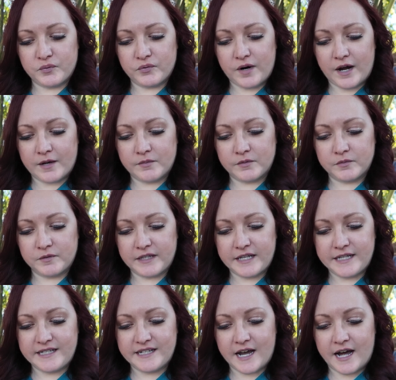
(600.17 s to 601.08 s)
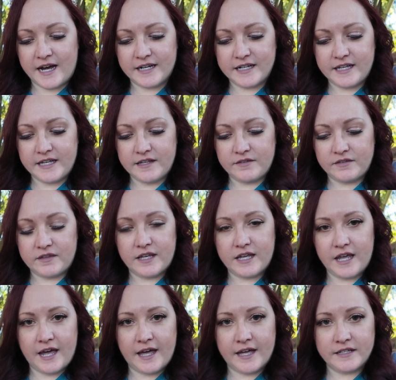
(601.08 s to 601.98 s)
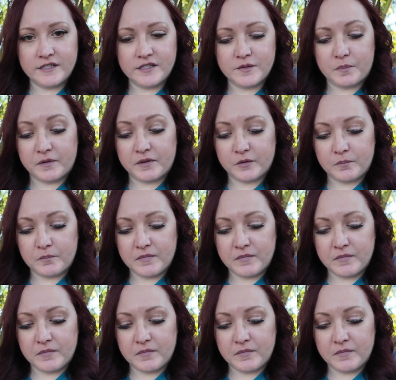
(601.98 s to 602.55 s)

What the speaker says: probably not eat the ends, but the